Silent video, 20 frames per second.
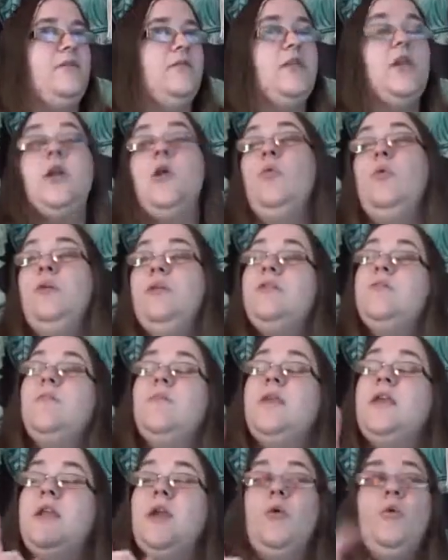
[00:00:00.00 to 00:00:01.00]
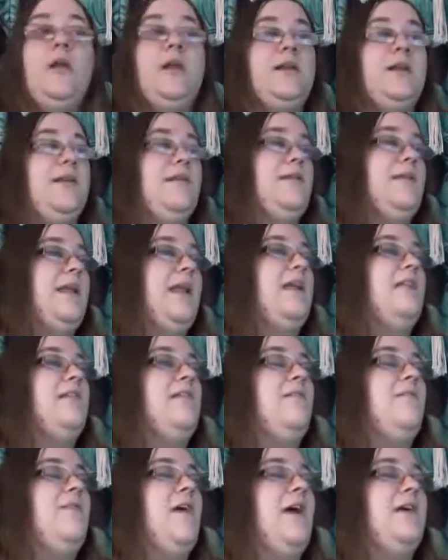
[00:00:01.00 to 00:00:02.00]
you know what it is? It's
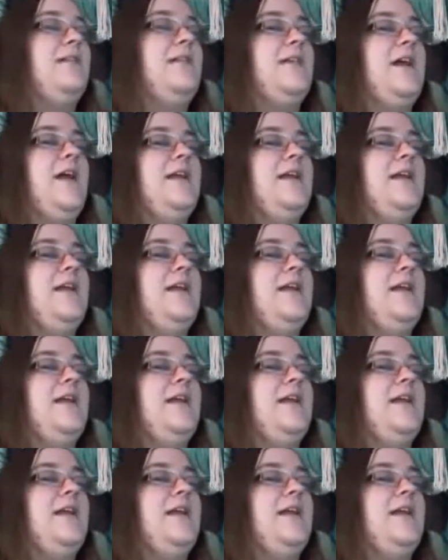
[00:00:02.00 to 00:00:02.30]
the fact that